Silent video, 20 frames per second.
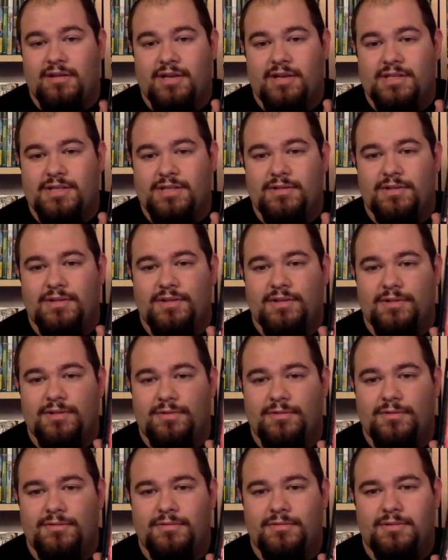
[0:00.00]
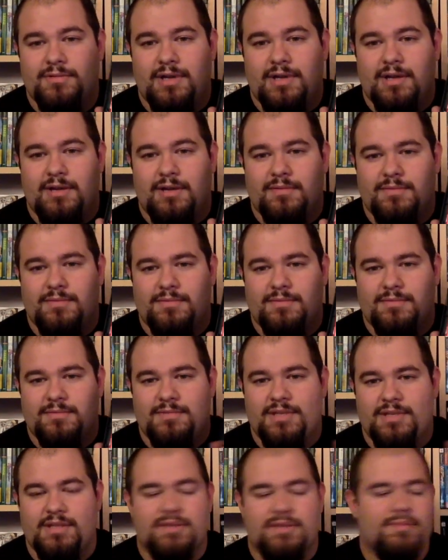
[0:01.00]
I still do.
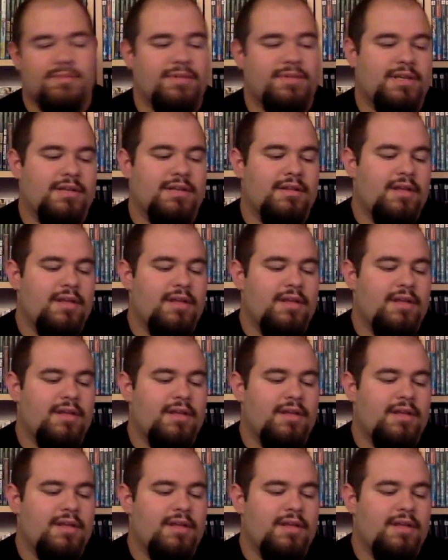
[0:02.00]
Just complete.